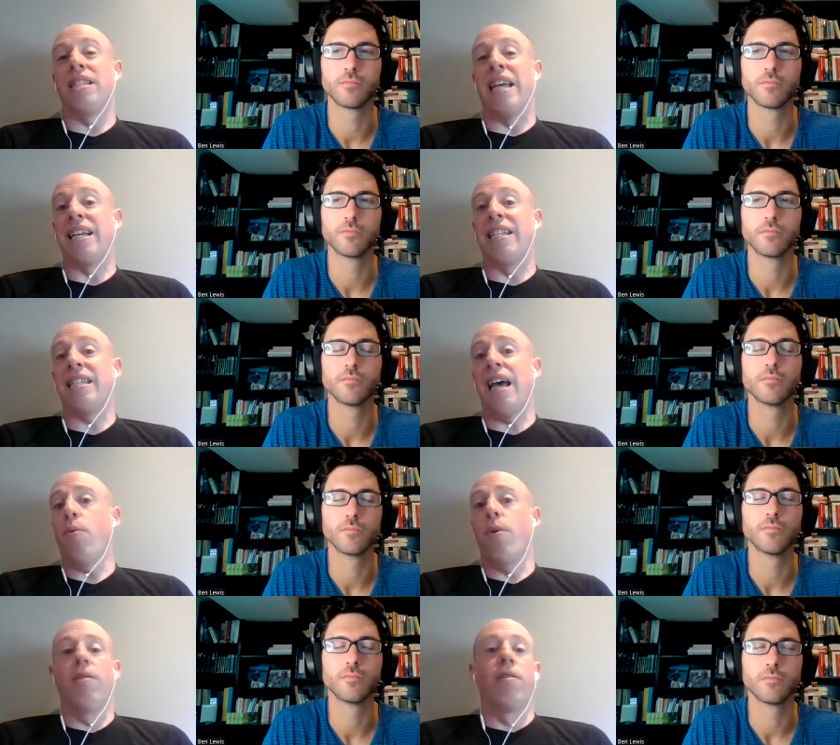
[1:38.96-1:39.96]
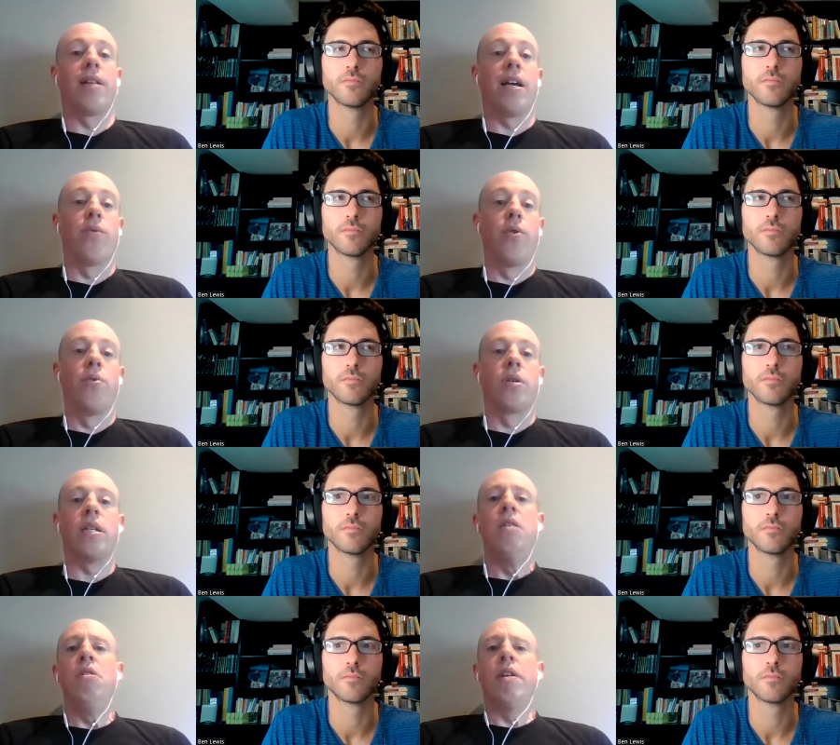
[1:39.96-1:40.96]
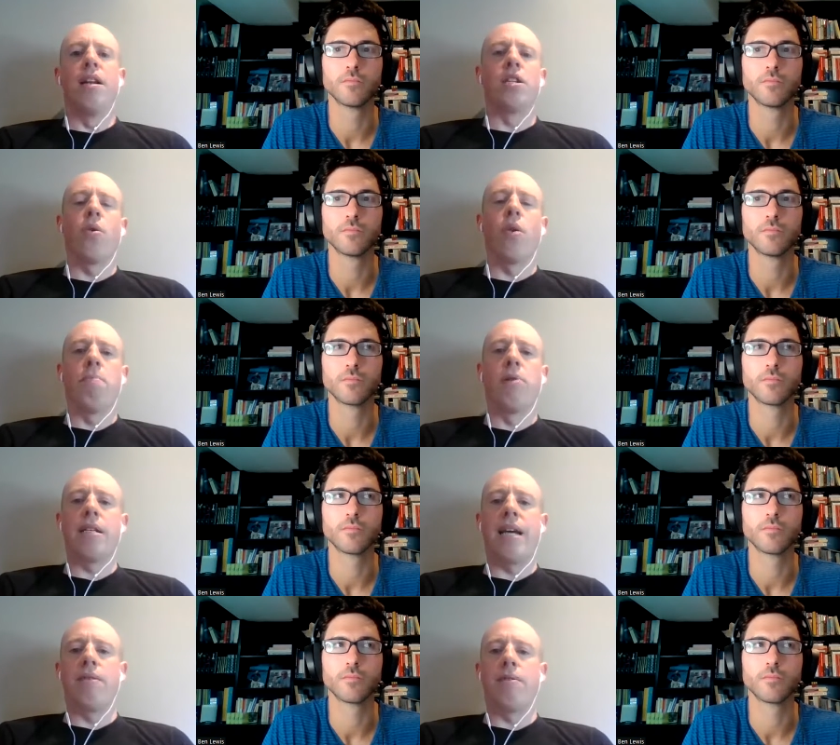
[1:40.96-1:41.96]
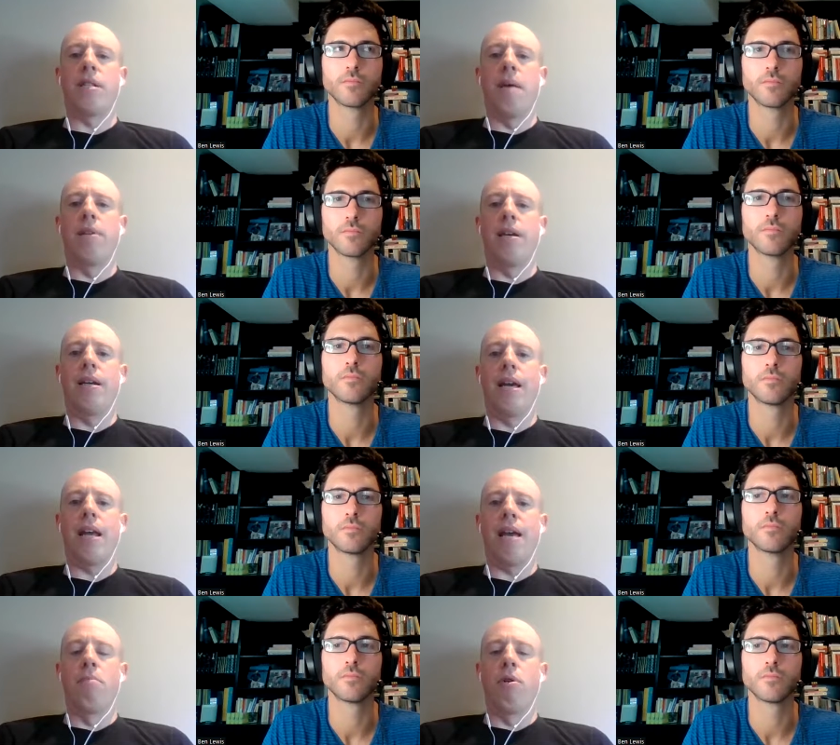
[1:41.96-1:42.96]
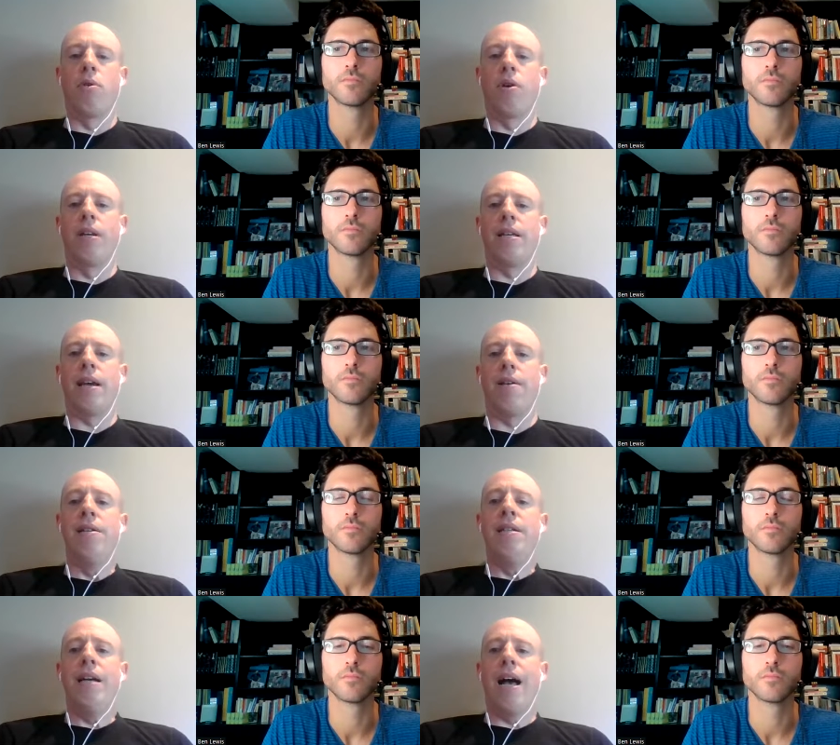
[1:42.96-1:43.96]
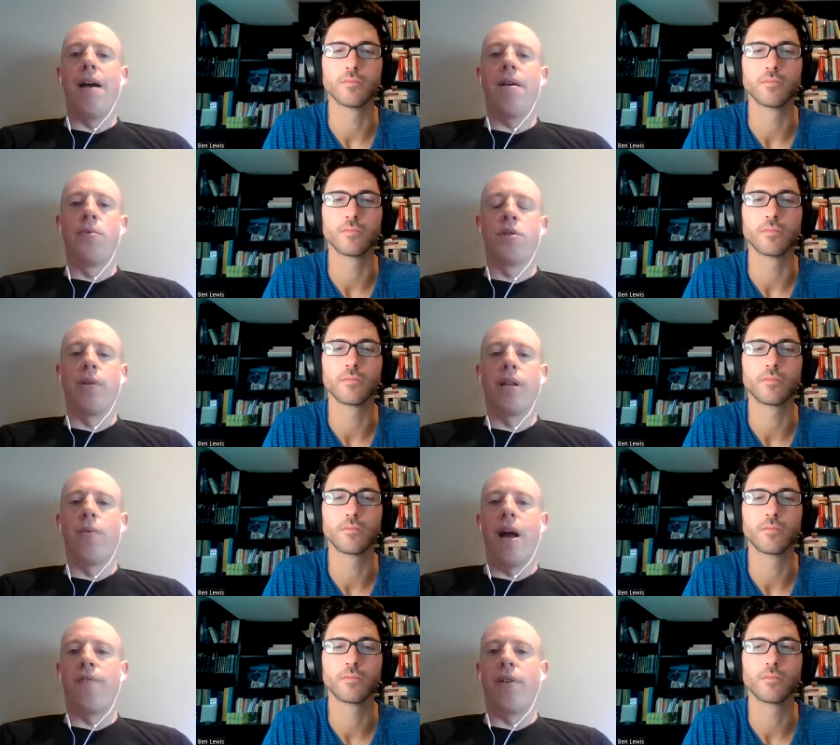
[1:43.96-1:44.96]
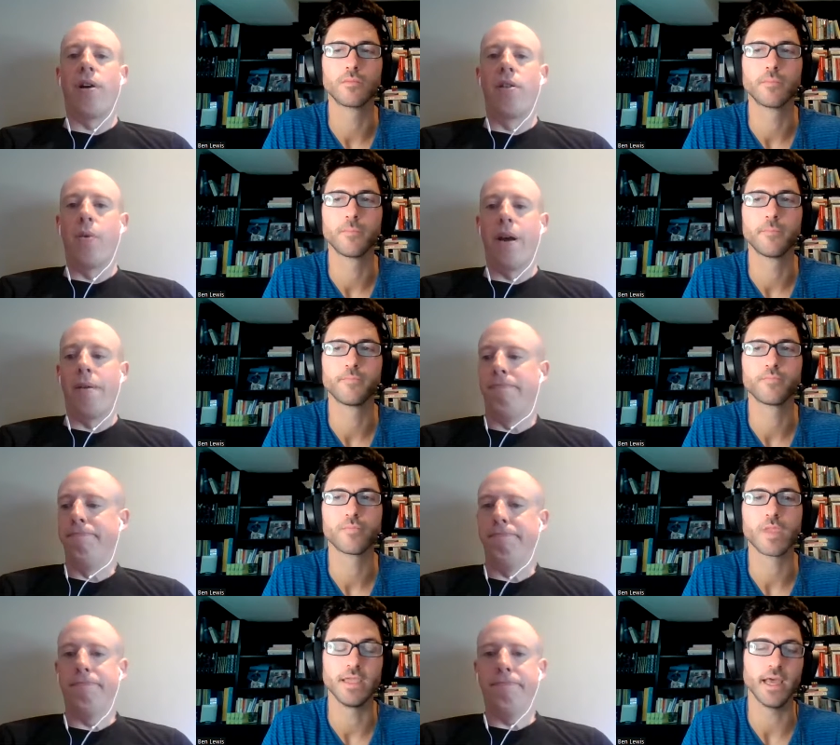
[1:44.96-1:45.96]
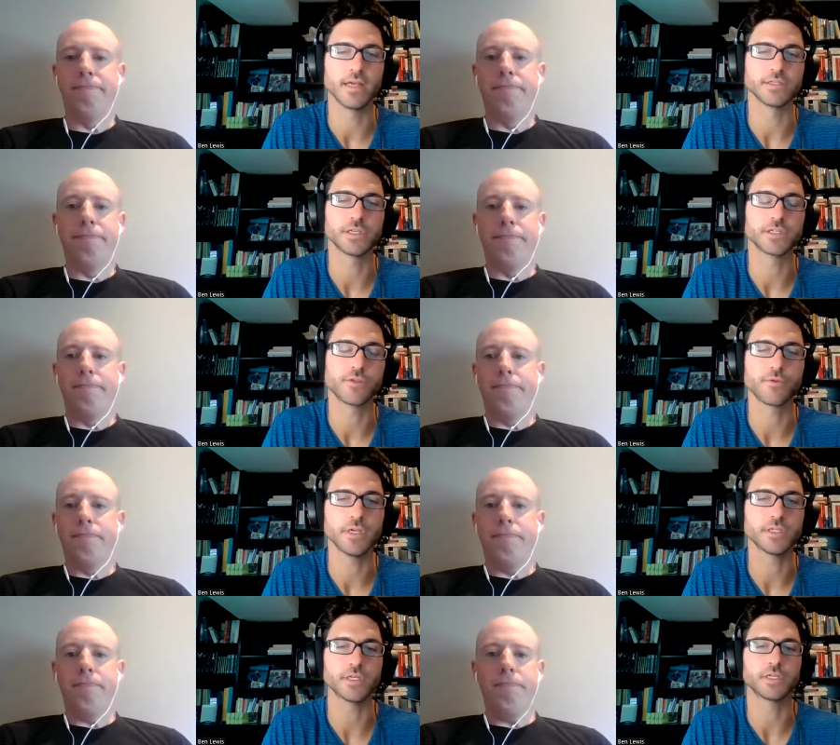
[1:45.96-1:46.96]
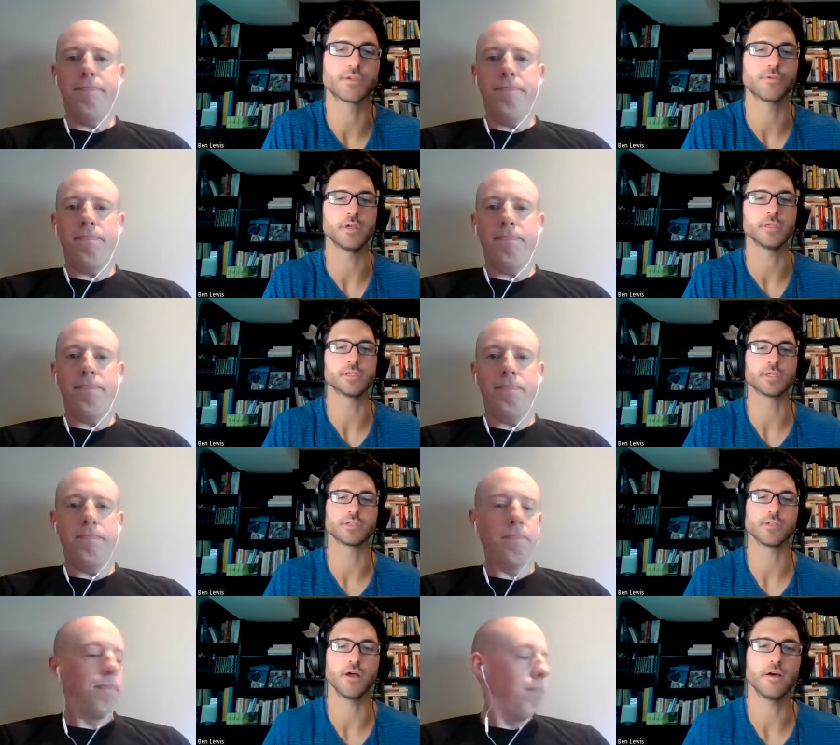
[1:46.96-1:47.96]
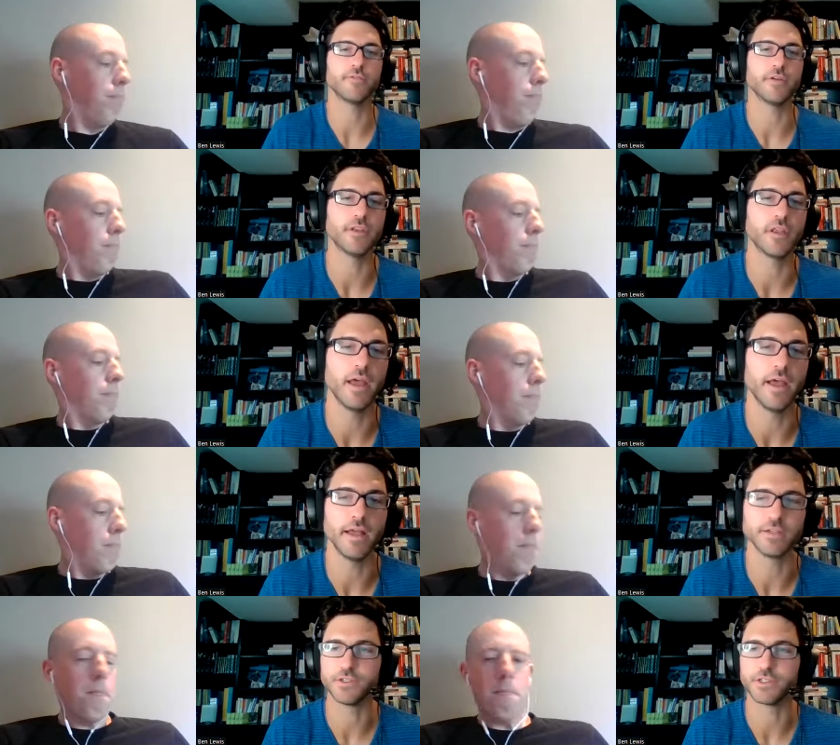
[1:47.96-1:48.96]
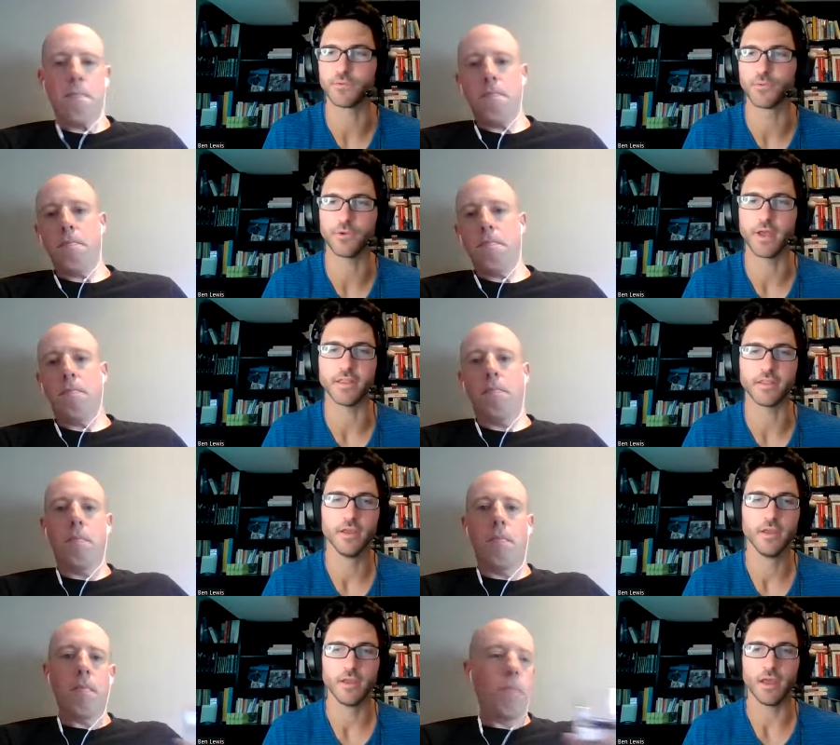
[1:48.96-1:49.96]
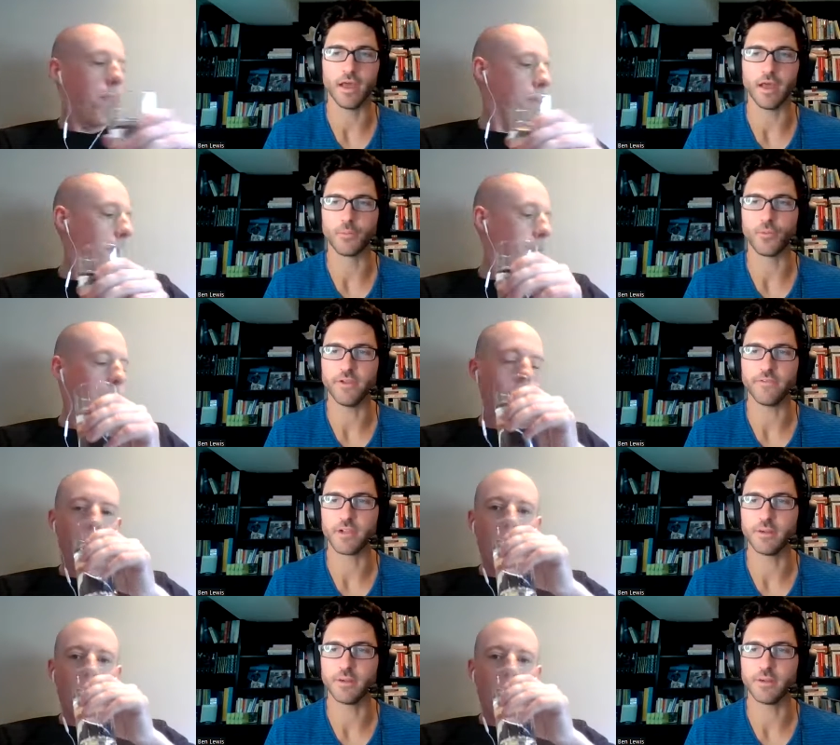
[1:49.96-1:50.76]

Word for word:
Speaker 1: second set where it looked like Ruud was going to sort of put together something and, and broke early there uh, it mm-hmm. was really rafa
Speaker 2: all the way yeah, six three, six three, six love, and as you said, Ruud had a brief